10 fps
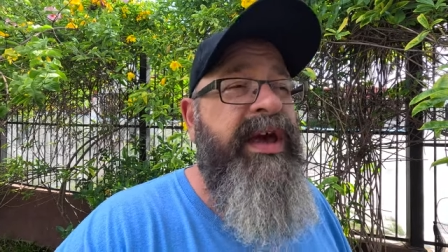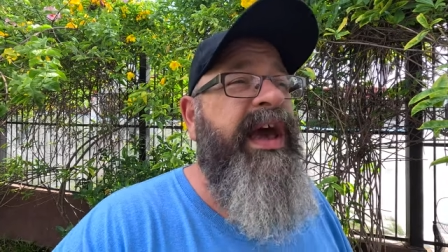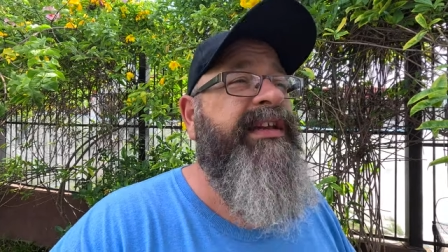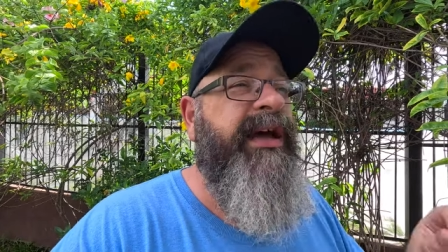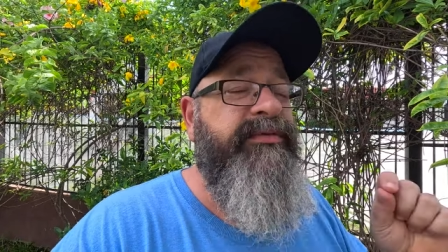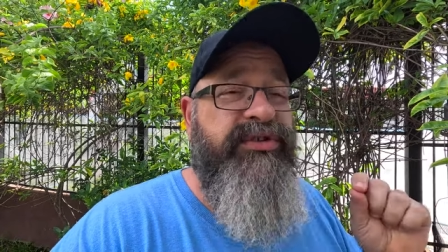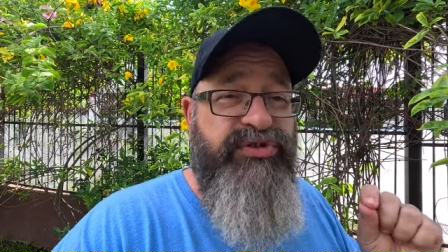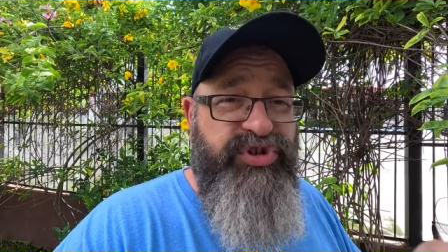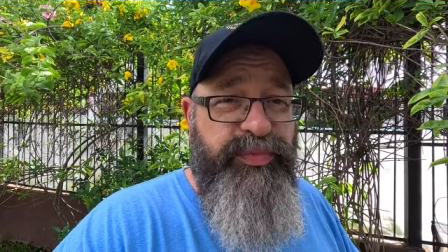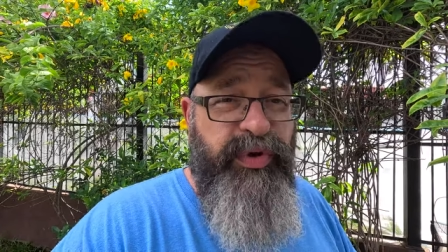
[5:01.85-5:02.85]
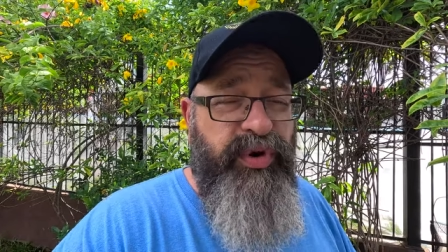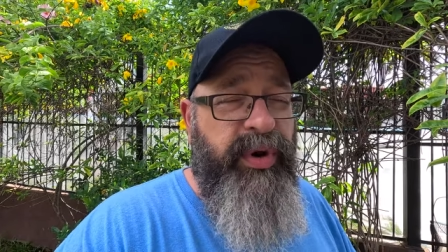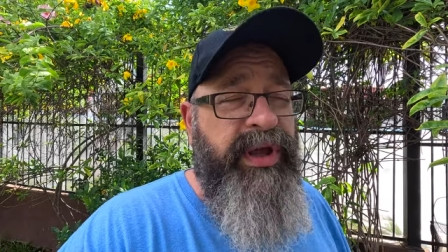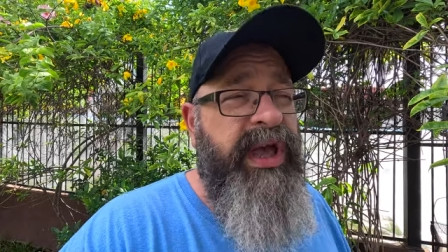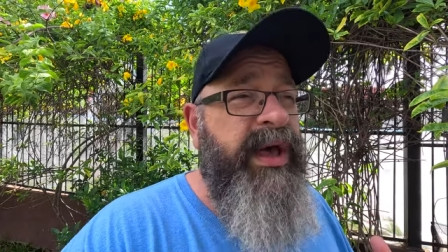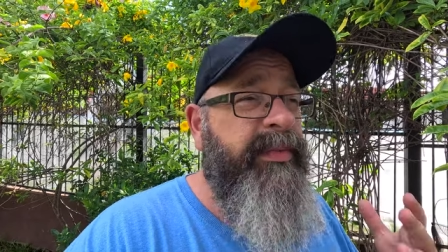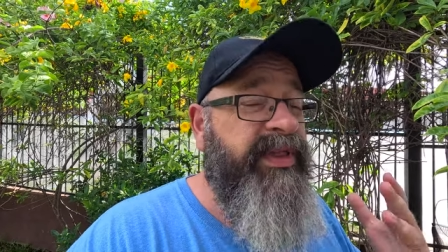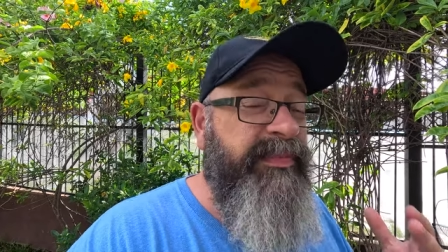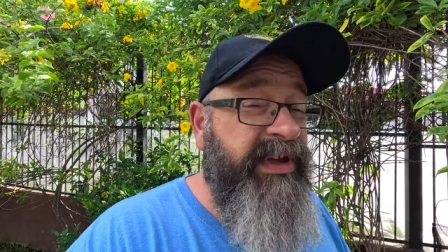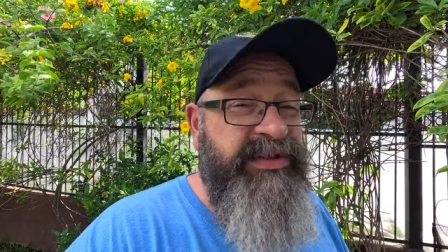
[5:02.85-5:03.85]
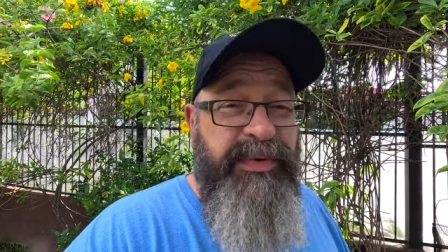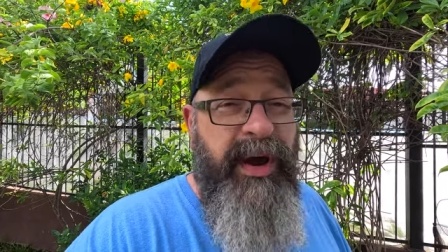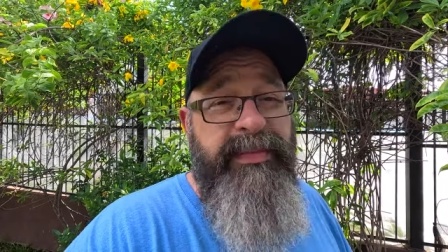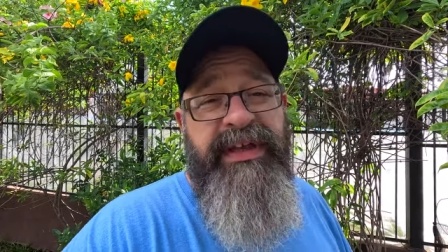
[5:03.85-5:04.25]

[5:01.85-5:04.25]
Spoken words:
and times that they're super annoying. But the biggest problem